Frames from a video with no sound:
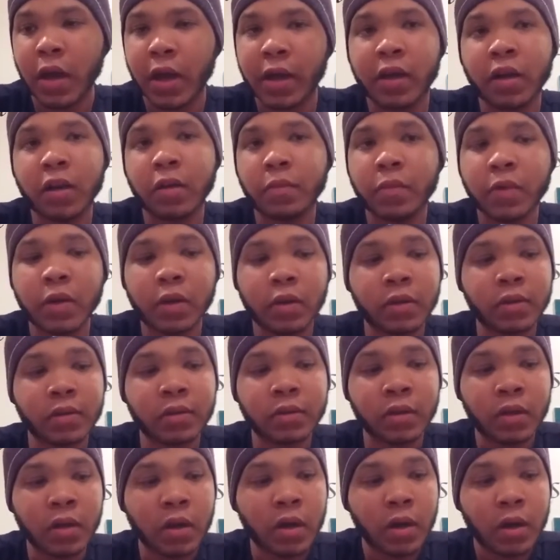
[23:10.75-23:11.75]
I could have
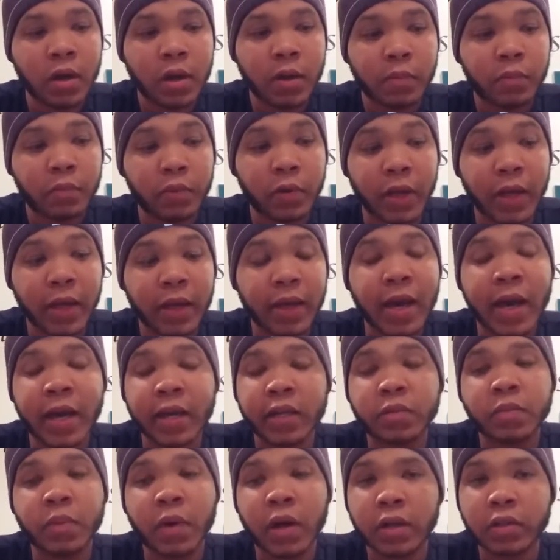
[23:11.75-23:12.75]
been playing
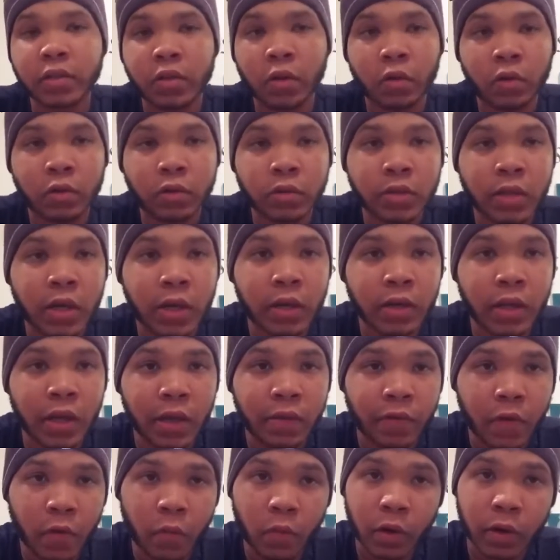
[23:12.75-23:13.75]
Xbox the whole entire
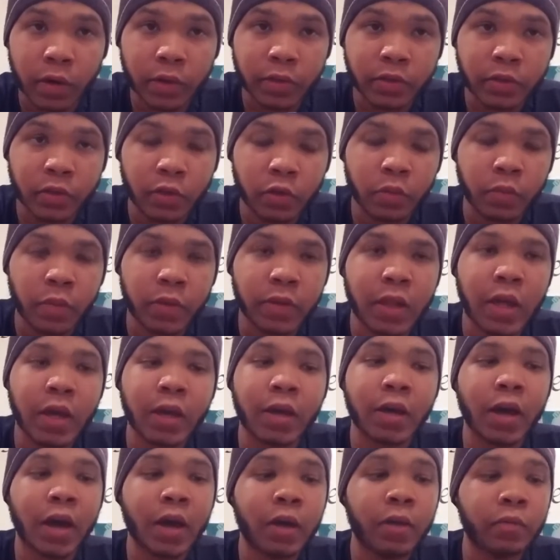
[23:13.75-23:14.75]
day if I wanted to, but
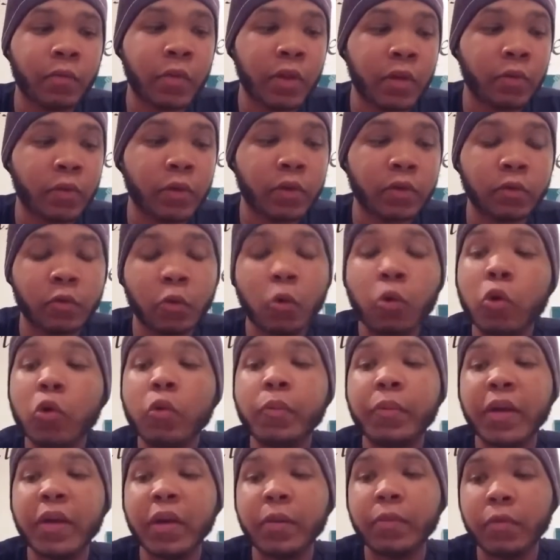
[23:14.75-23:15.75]
thank God there were
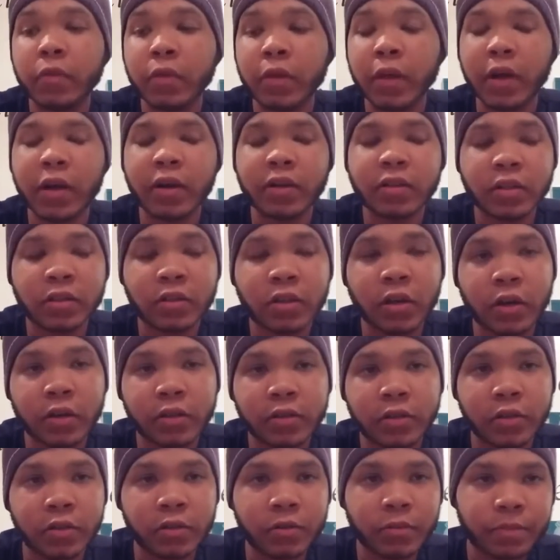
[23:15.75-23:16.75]
cool people there to
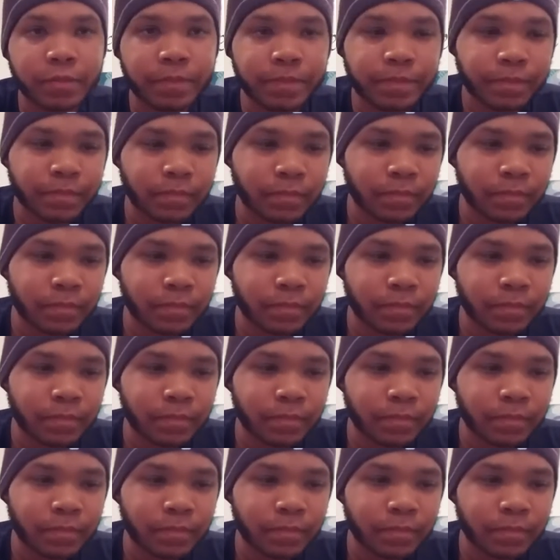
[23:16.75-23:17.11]
talk to.